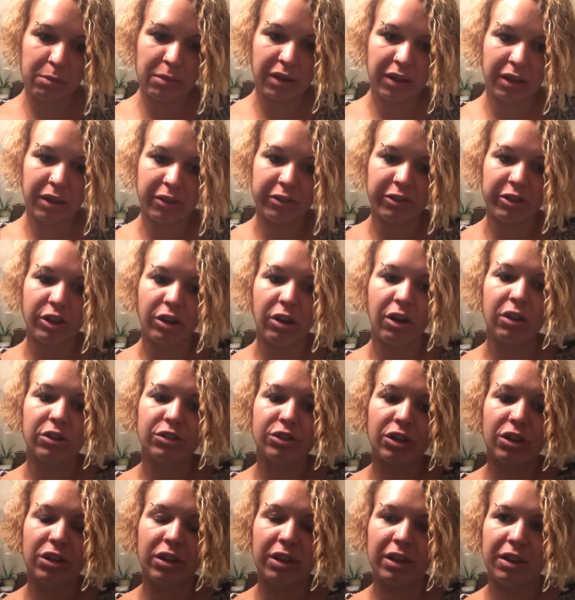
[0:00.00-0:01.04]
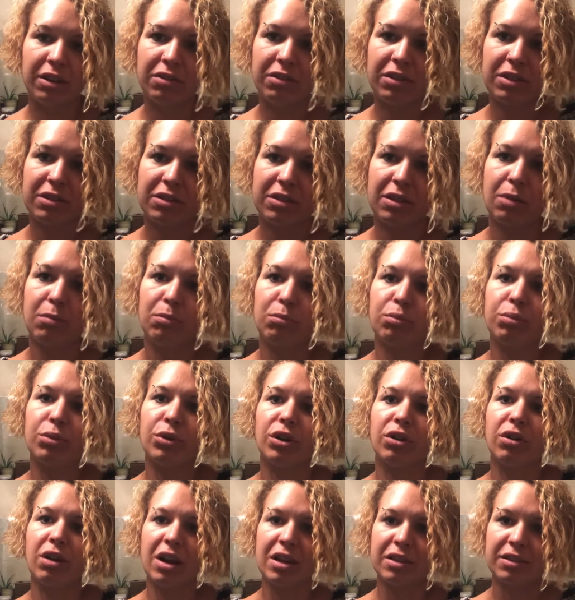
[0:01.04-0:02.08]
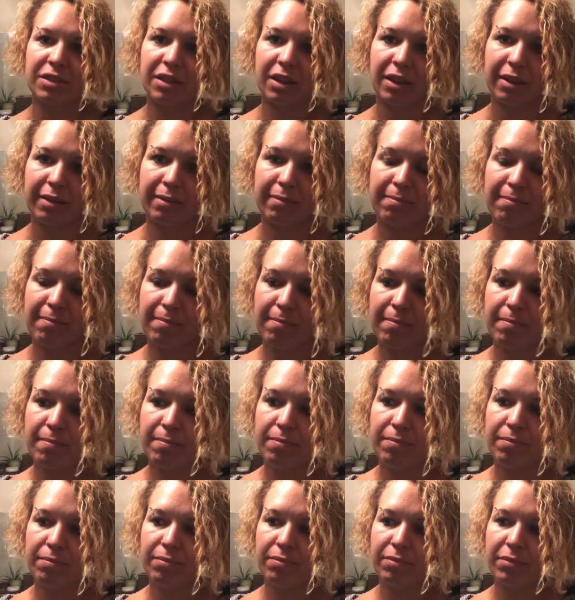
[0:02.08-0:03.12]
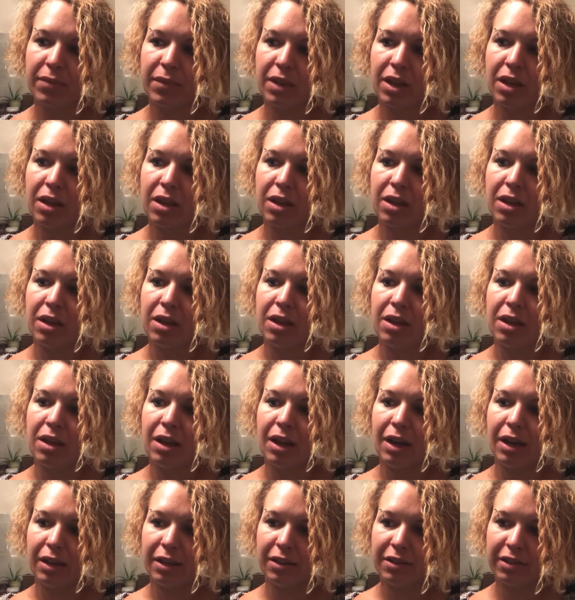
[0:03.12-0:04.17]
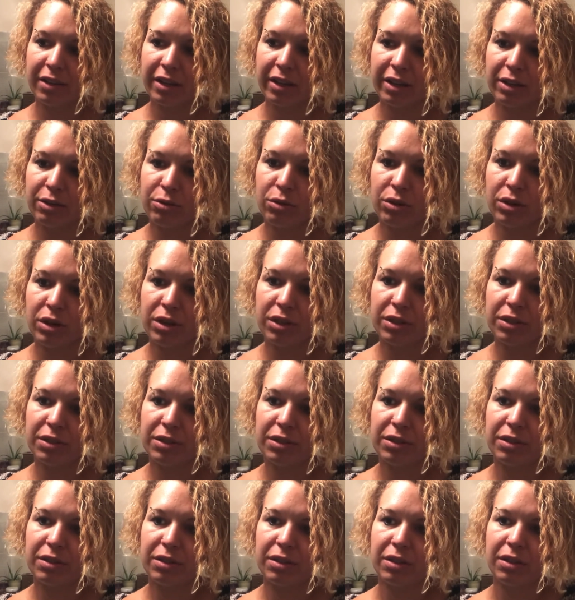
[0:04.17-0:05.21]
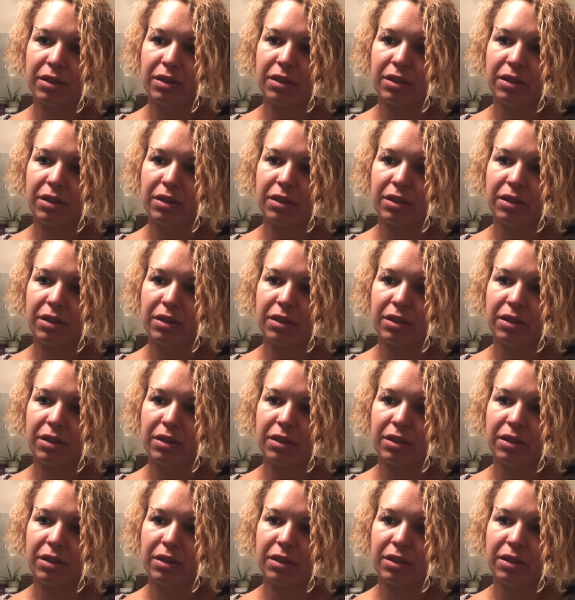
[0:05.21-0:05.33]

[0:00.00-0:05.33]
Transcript: because the alternative is I'm progressing and it's getting worse.